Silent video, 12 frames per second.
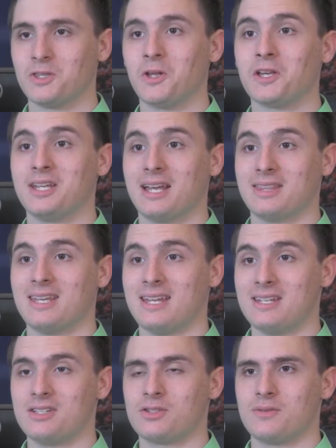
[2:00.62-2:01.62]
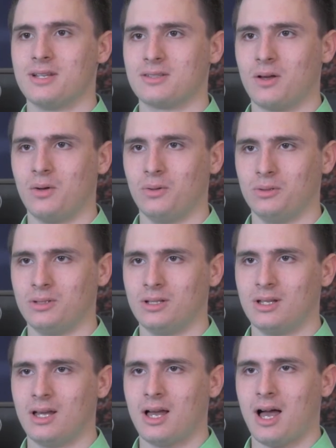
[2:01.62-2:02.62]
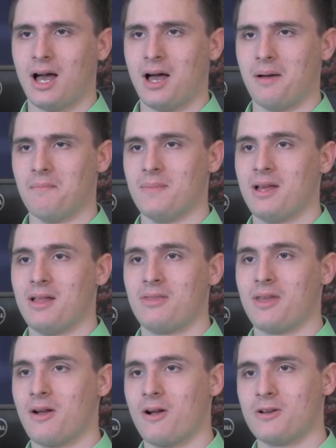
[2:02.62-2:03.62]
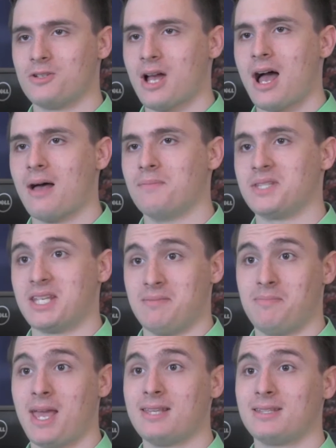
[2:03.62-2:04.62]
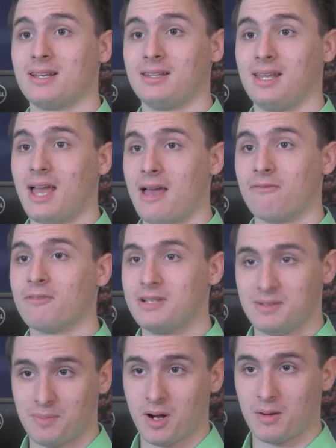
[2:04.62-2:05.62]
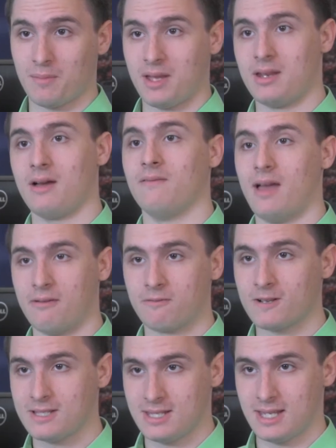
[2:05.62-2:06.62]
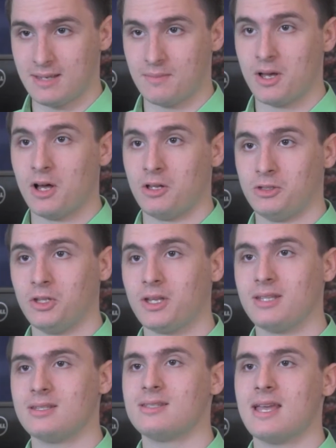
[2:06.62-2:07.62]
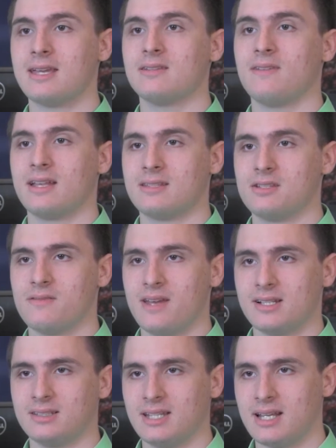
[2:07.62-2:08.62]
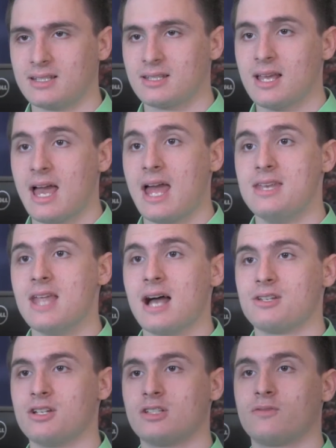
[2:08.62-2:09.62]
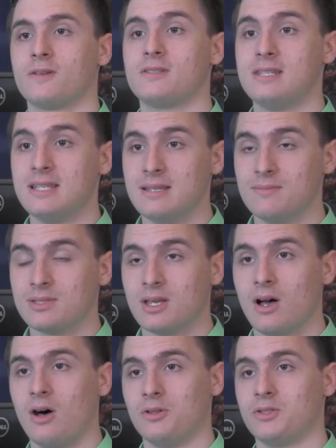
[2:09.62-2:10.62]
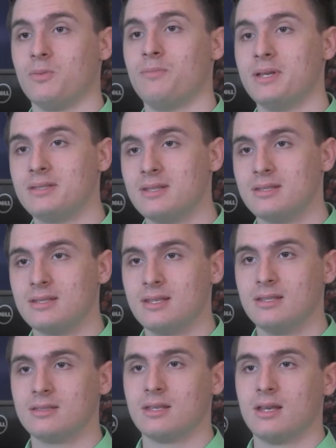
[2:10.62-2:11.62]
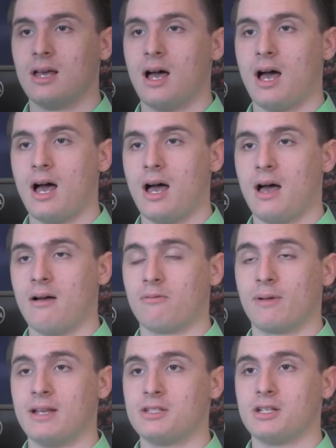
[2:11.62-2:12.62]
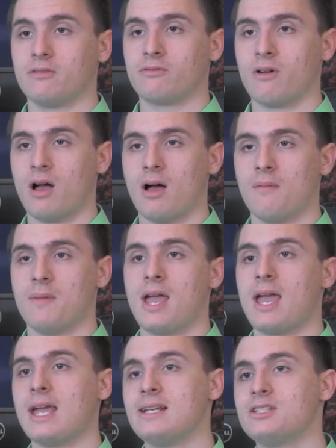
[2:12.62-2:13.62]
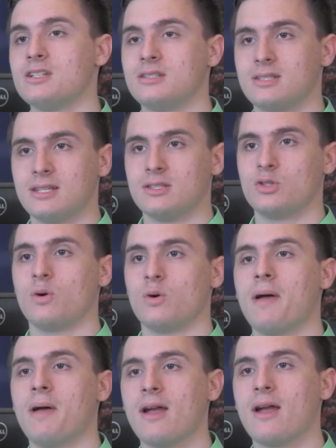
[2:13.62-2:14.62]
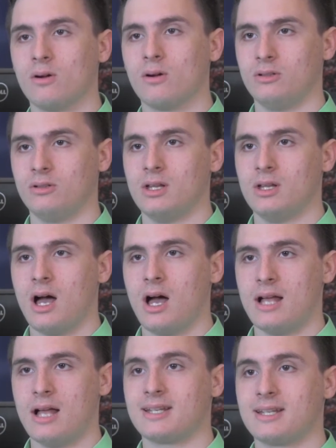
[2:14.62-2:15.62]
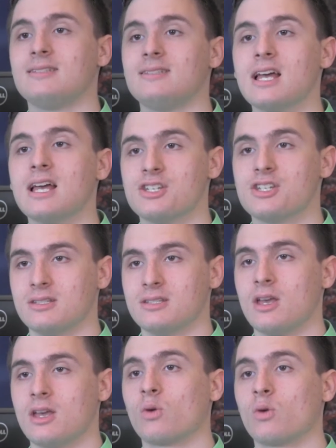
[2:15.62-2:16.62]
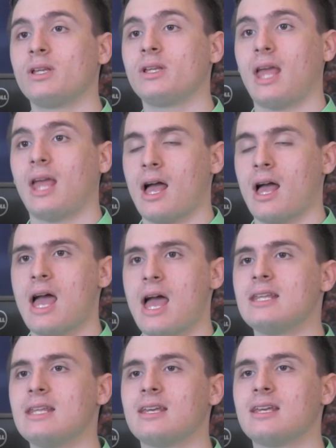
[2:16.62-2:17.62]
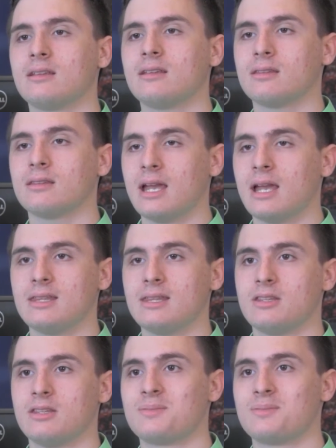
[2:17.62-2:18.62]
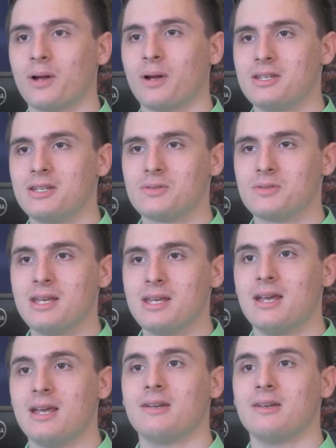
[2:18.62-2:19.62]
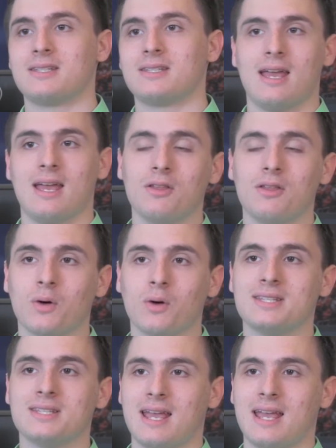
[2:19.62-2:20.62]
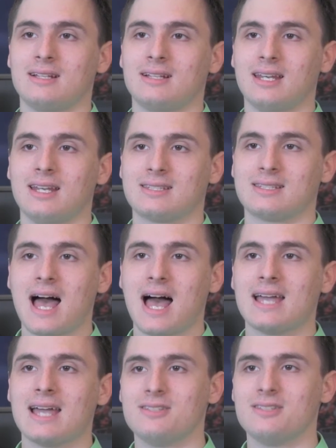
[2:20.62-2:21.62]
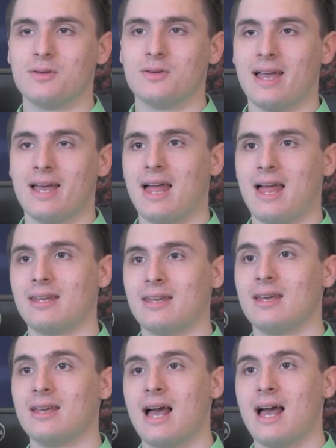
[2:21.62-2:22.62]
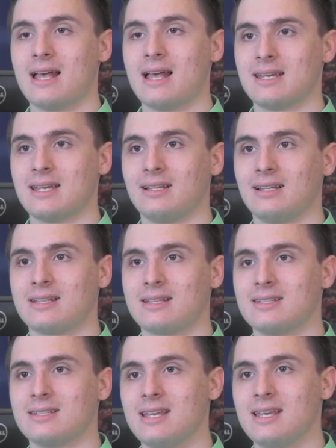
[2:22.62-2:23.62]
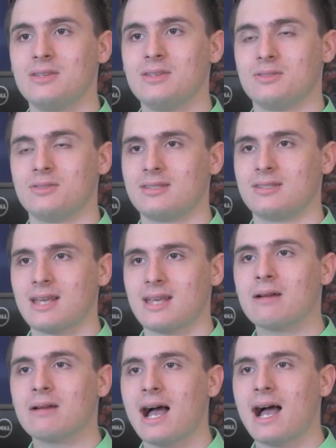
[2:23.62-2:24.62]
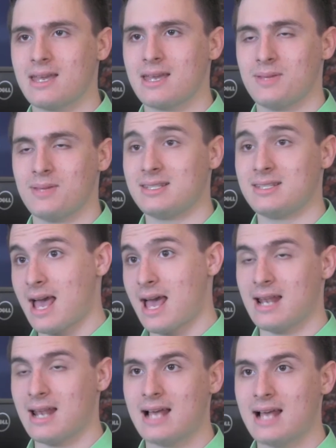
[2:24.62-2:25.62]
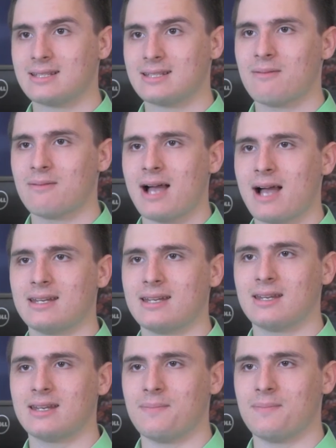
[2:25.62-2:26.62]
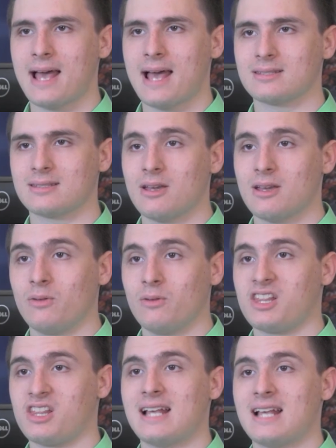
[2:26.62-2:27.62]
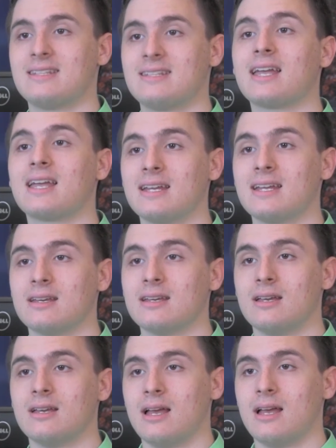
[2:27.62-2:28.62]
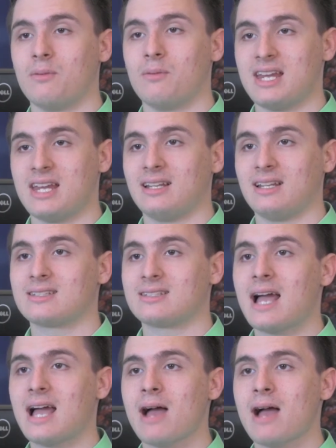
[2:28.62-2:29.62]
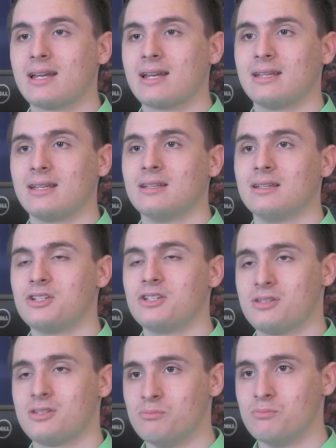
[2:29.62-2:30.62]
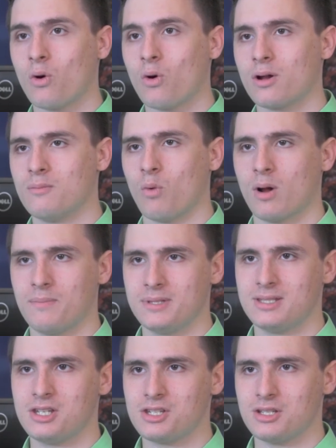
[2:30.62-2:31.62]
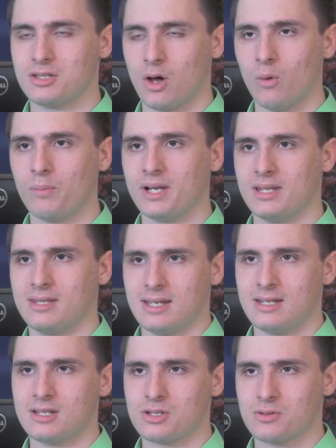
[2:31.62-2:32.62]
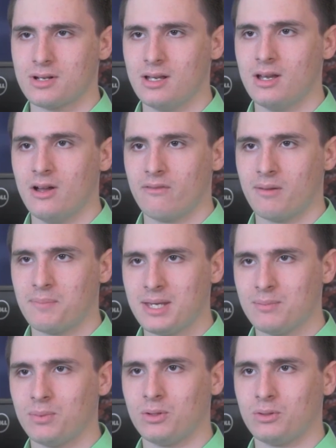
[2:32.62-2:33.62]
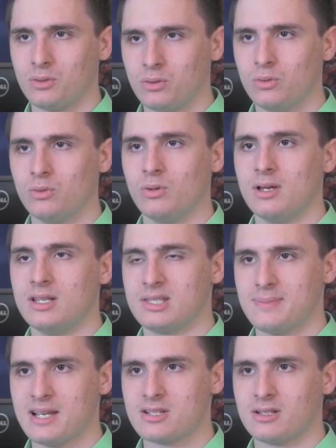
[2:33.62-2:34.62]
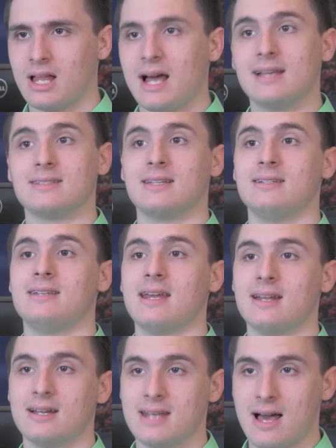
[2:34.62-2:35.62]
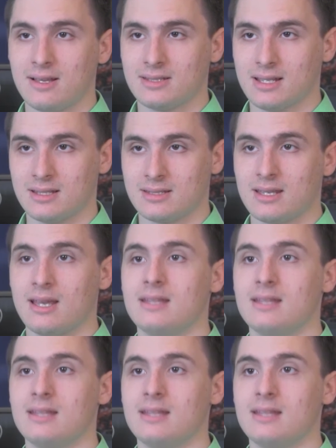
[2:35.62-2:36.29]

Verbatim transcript: looking at the industry as a whole, um, there are jobs in basically every department of every team looking to take advantage of analytics. And not just for teams, also businesses, uh, ranging from agencies to apparel uh, to concessions. Really, anything, anything in the sport industry, there's, an, there's always an analytics tied to it. And as analytics continues to skyrocket, because it has skyrocketed in the past, really the last decade, uh, with analytics skyrocketing, there's just more and more positions open in the industry for people who specialize in data analysis.